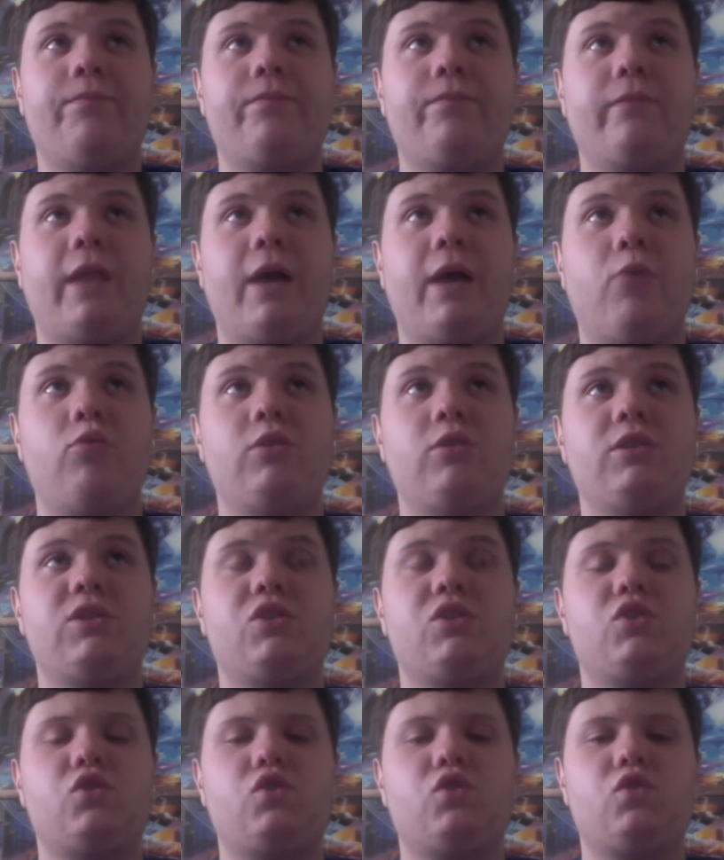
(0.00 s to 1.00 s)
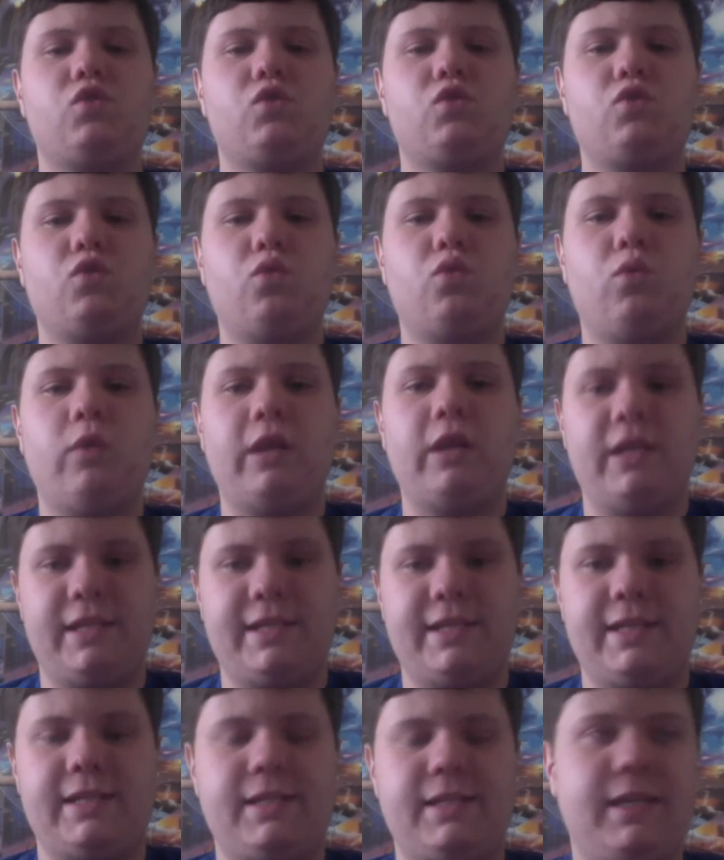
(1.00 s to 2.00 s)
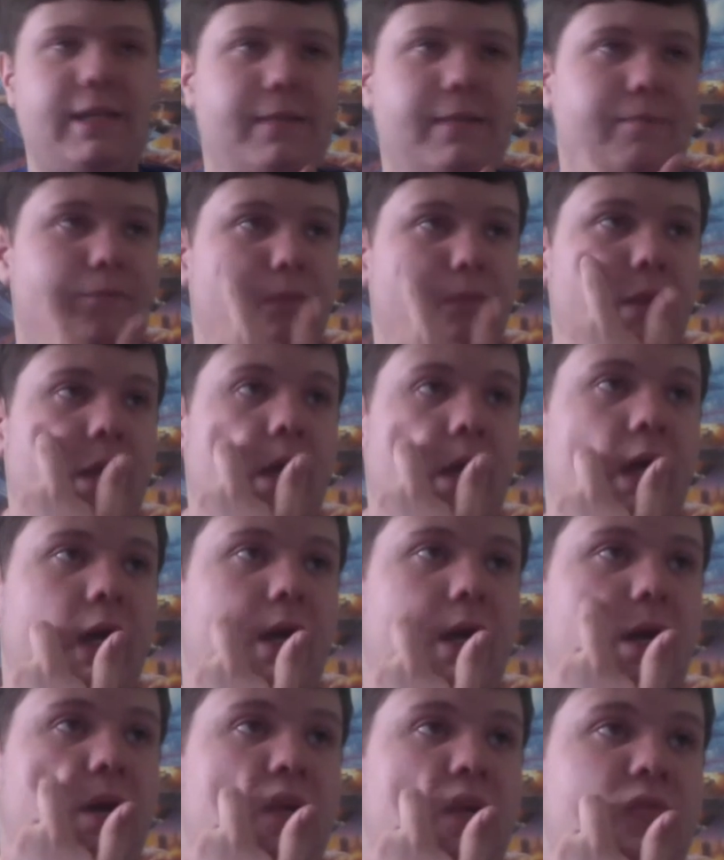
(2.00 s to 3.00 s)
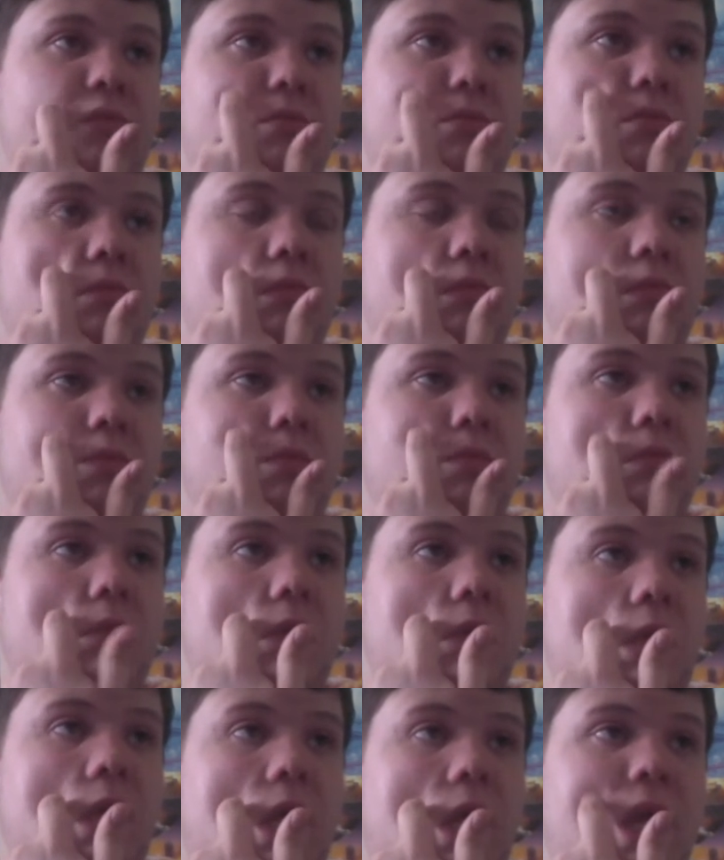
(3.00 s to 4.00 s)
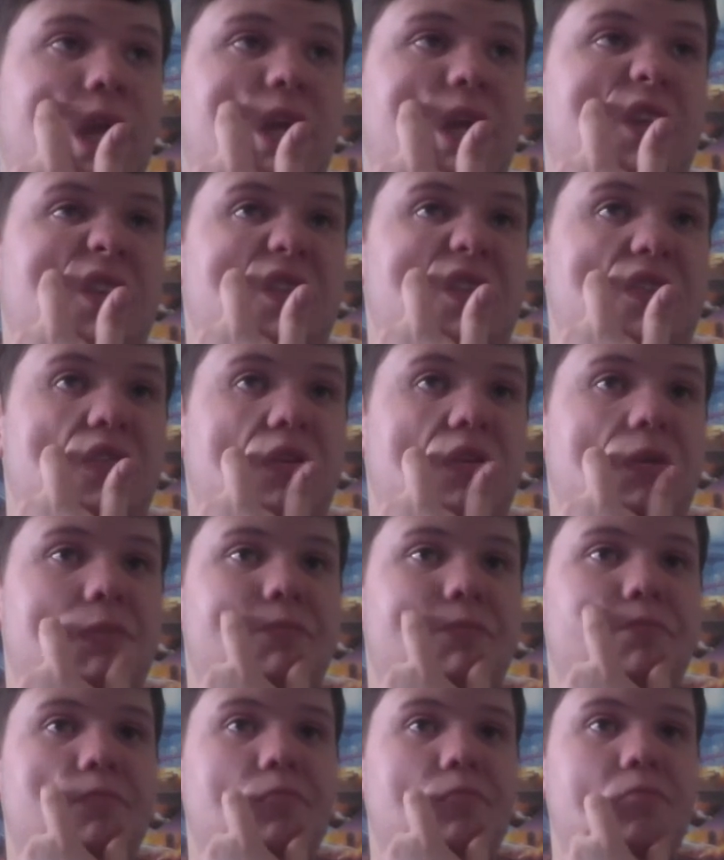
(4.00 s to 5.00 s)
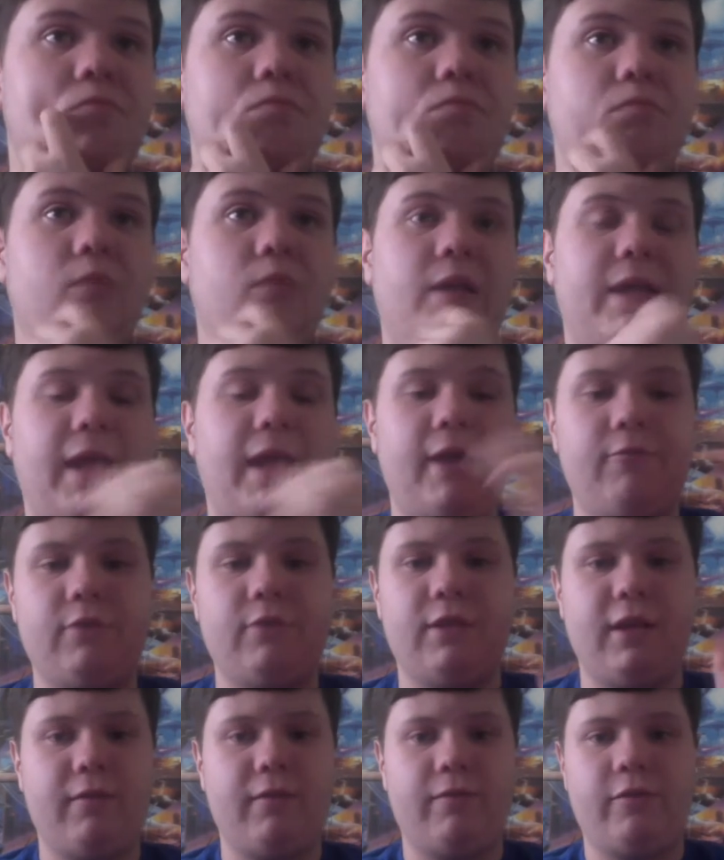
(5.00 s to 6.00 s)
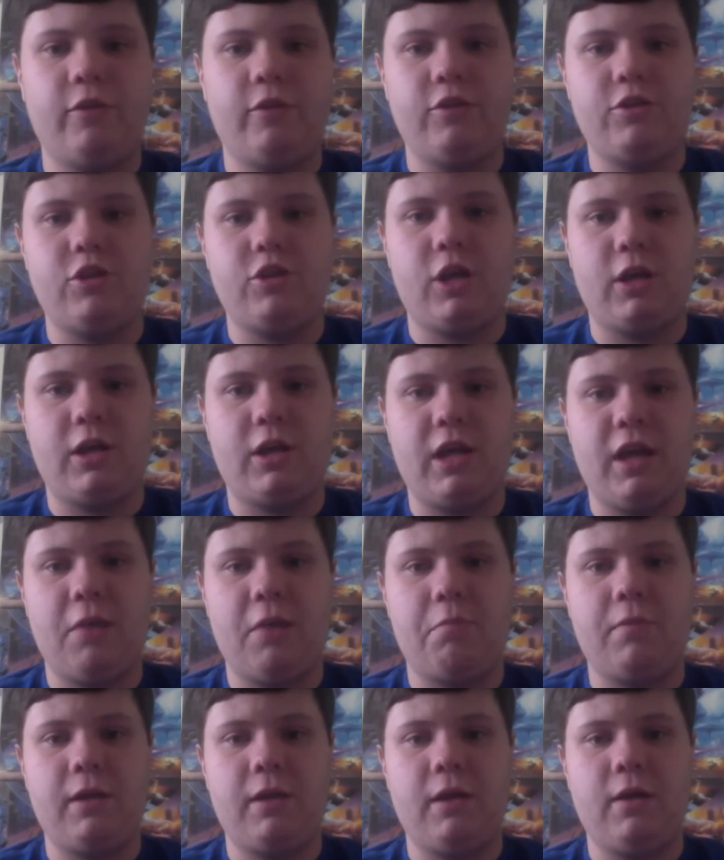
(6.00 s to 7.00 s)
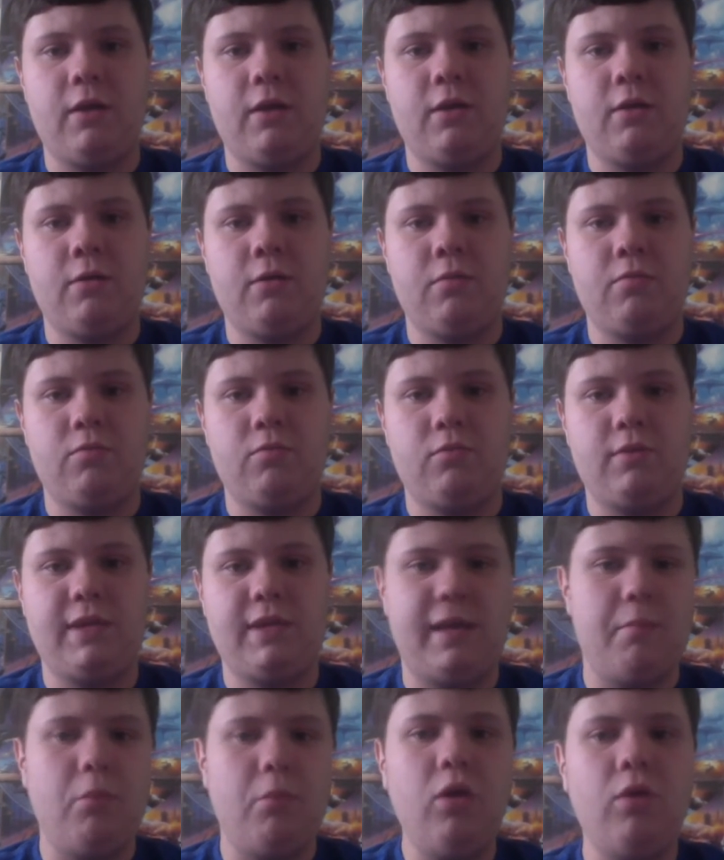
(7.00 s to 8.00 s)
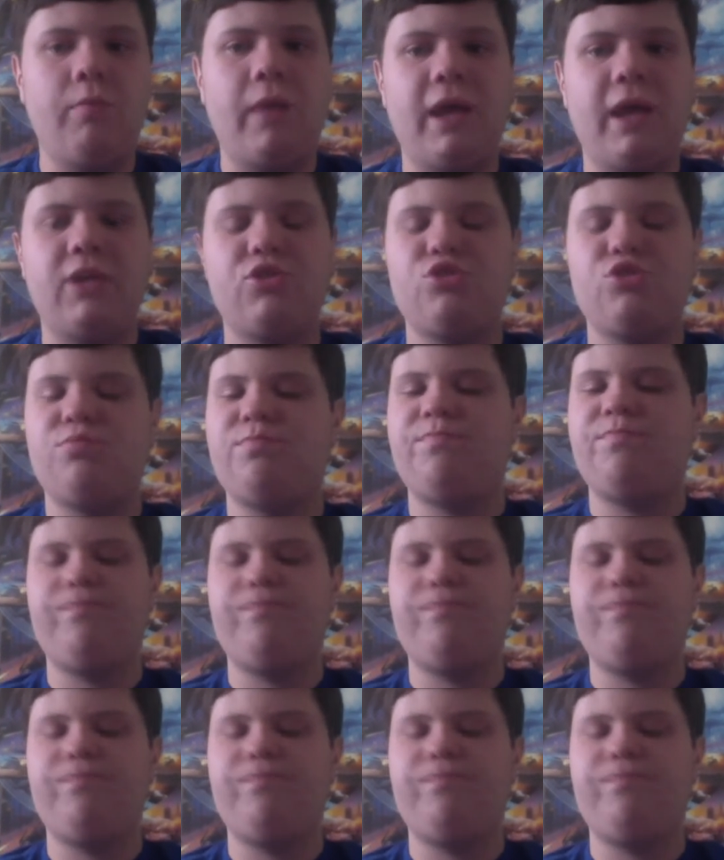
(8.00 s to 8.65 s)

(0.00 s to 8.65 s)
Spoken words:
That was 2016. And I just started, after that first John Campea Dan Murrow match,